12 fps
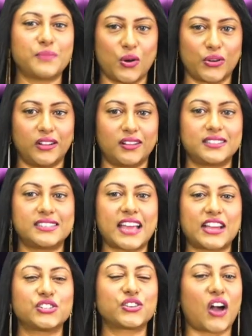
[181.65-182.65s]
mogul
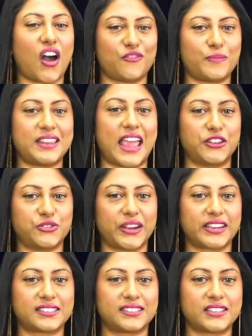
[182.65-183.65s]
Natasha Koifman
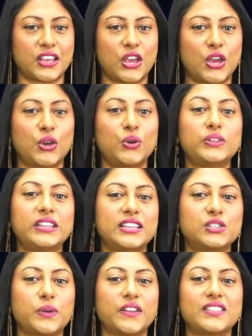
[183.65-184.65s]
Hendricks, who
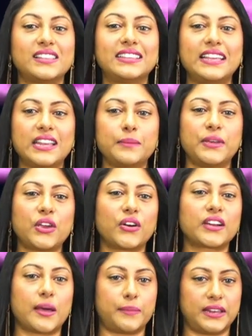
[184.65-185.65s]
leads one of the leading PR
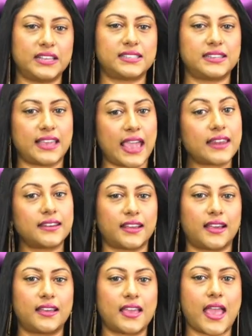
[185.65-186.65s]
companies in
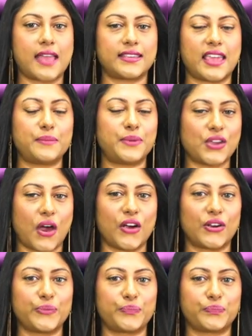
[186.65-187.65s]
Canada,
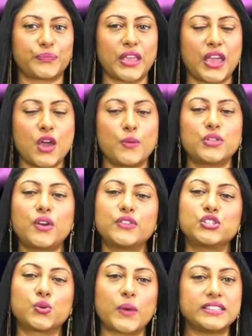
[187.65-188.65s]
NKPR. With over
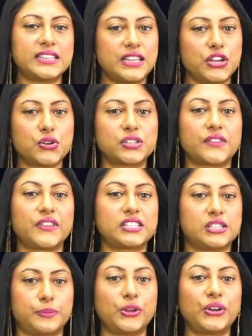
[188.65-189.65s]
20 years of
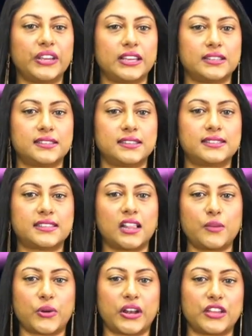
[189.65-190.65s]
experience in
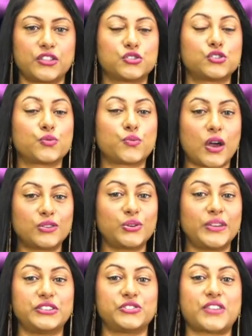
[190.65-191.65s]
celebrating the Toronto
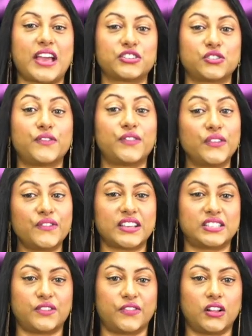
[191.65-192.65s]
International Film
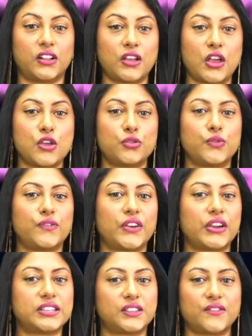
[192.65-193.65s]
Festival through
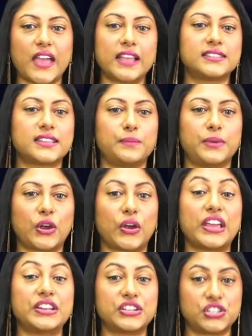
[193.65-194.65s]
various events and PR
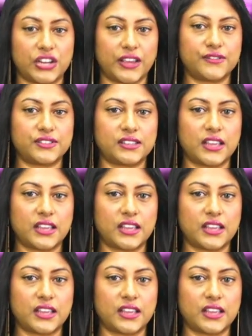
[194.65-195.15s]
initiatives,